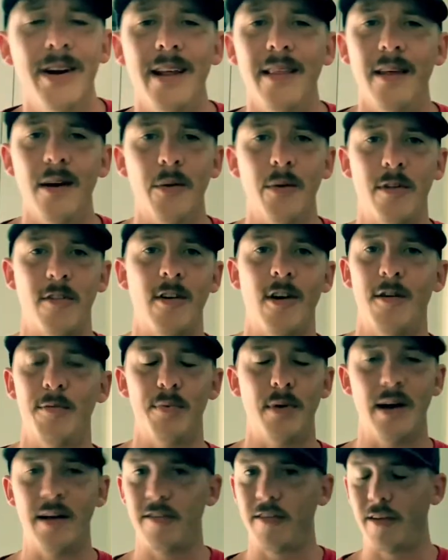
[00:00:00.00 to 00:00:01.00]
though with soft
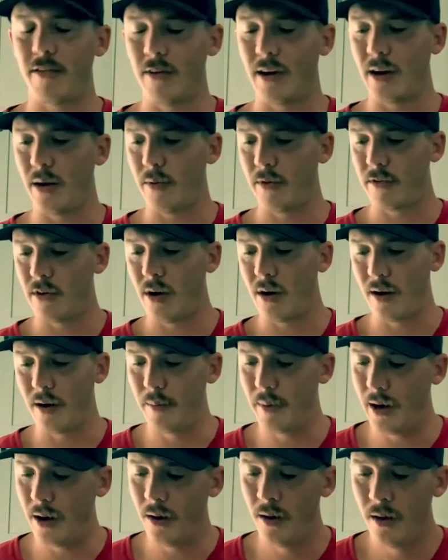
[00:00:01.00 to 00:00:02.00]
plastics, like I was talking
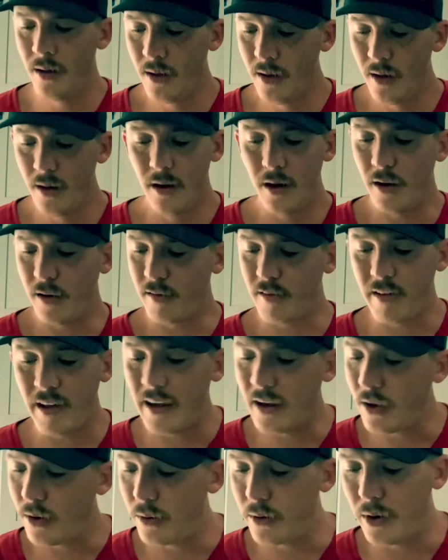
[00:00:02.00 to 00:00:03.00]
about. A
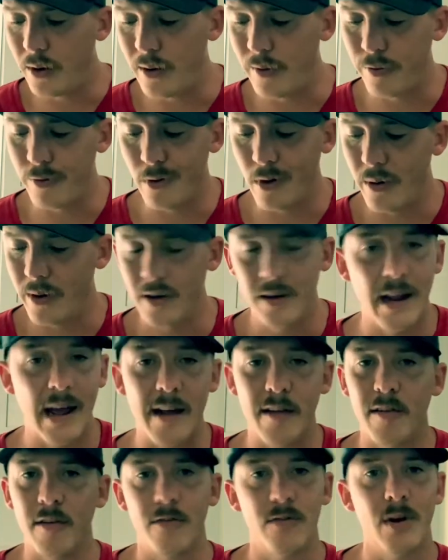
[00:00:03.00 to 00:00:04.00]
Senko you can throw at
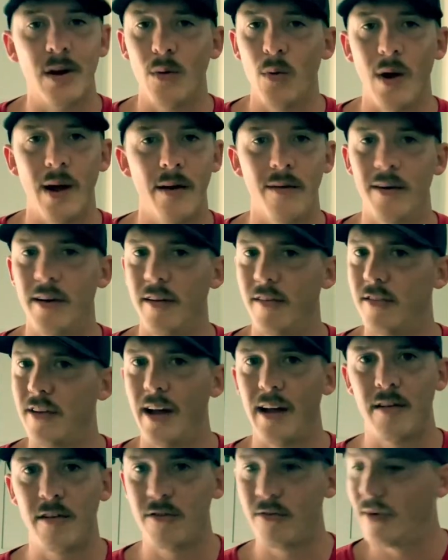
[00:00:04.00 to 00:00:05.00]
Texas rig weightless,
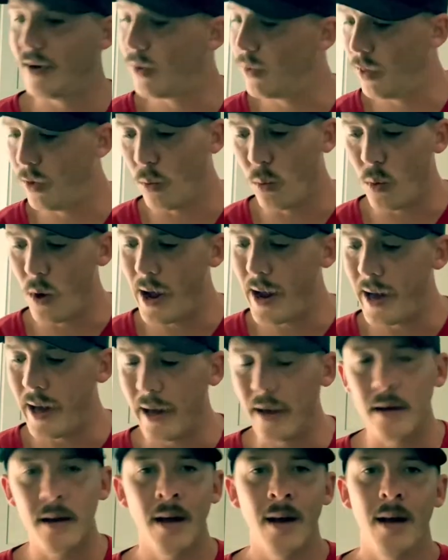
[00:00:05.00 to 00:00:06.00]
Texas rig with a
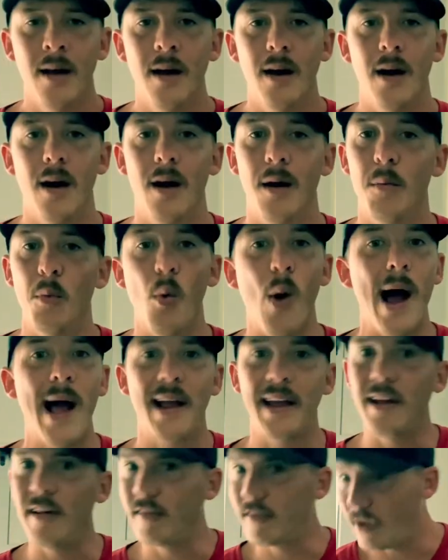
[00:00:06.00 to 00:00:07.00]
weight,
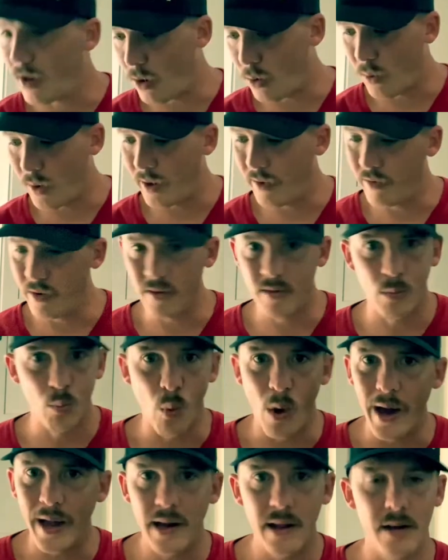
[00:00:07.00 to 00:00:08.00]
wacky style weightless,
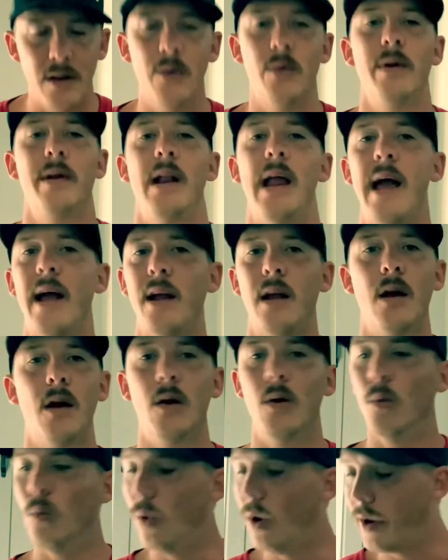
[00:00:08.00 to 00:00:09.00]
weight it, do a
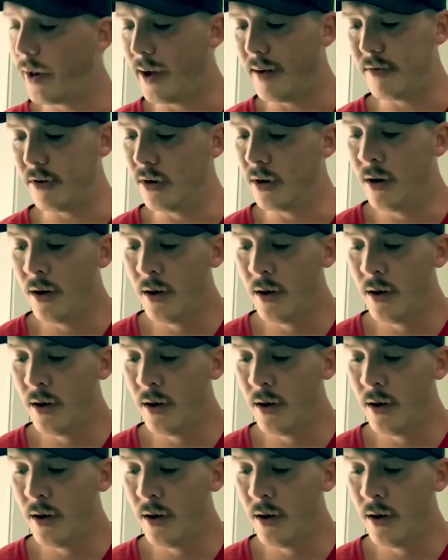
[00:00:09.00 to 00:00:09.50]
Neko, whatever.